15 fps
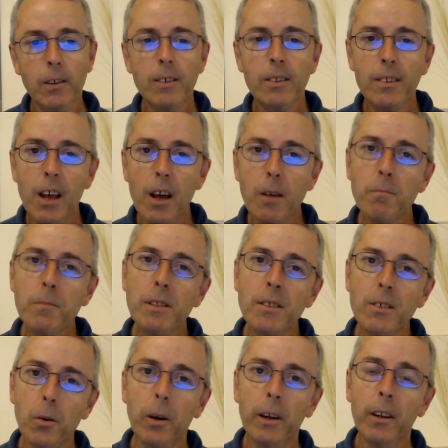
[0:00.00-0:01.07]
Some
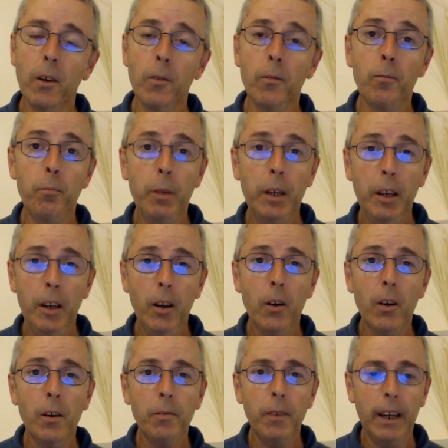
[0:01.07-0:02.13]
sort of
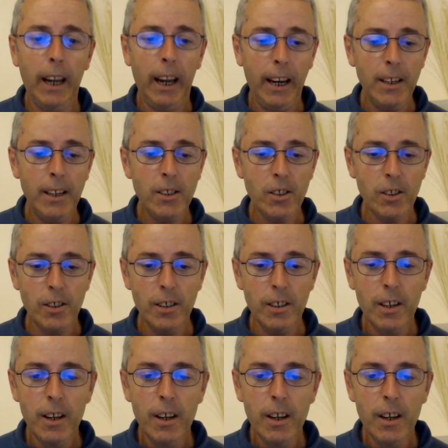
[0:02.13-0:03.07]
purification,